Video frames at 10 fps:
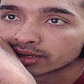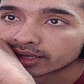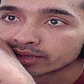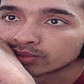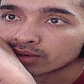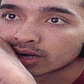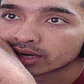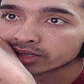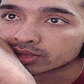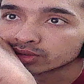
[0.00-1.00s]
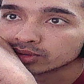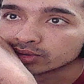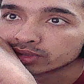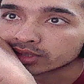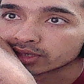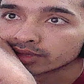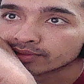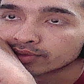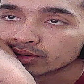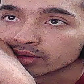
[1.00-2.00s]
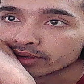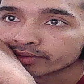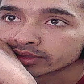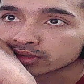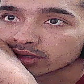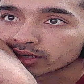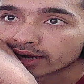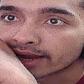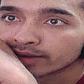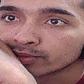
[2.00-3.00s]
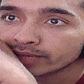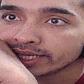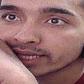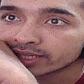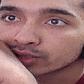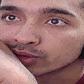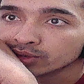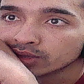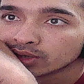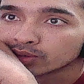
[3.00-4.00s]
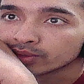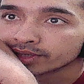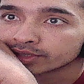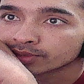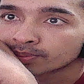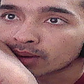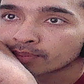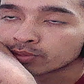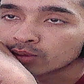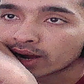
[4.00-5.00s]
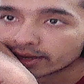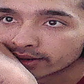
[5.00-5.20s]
1 2 3 4 reverse order, and we need to pop one,